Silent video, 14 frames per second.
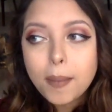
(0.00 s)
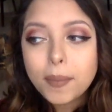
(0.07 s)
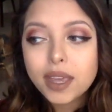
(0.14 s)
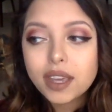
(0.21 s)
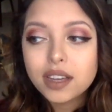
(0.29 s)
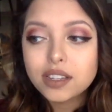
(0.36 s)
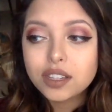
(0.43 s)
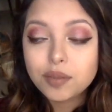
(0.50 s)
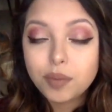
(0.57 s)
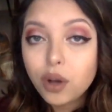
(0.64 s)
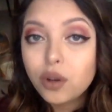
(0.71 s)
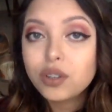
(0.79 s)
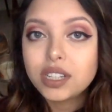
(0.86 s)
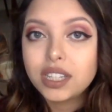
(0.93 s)
because
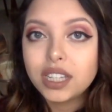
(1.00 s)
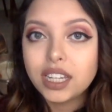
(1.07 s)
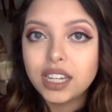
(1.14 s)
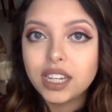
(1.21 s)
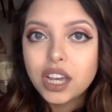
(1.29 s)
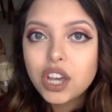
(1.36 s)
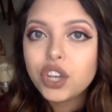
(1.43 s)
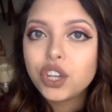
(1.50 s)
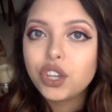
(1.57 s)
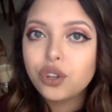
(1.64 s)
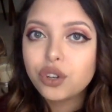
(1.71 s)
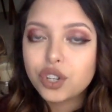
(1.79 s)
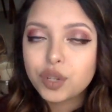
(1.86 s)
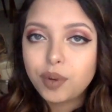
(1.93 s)
supposedly
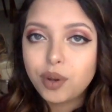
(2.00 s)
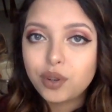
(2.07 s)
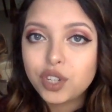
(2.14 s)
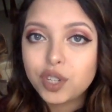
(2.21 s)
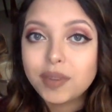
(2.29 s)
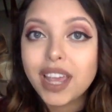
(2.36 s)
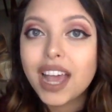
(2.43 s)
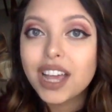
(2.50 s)
you're supposed to be